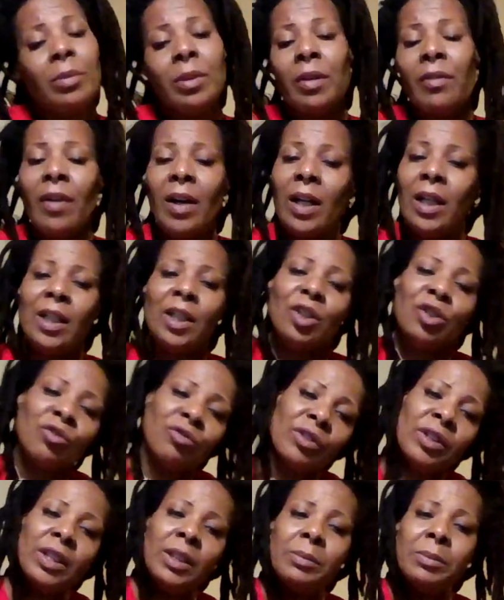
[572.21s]
You're right, your
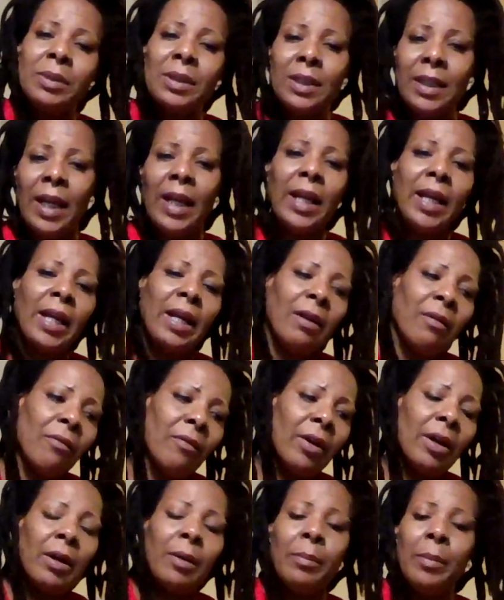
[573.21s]
dream state and
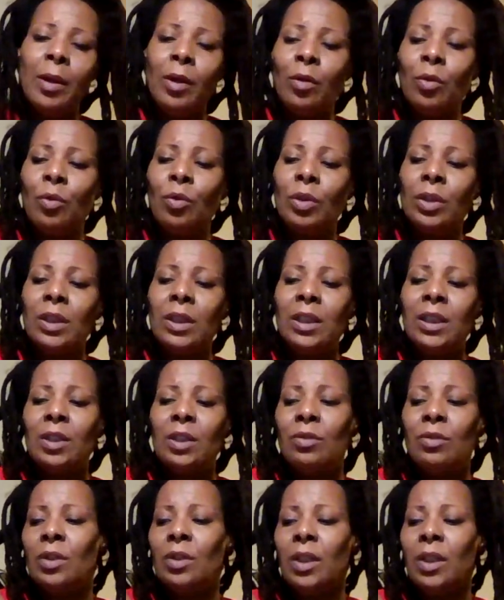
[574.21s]
REM and all of these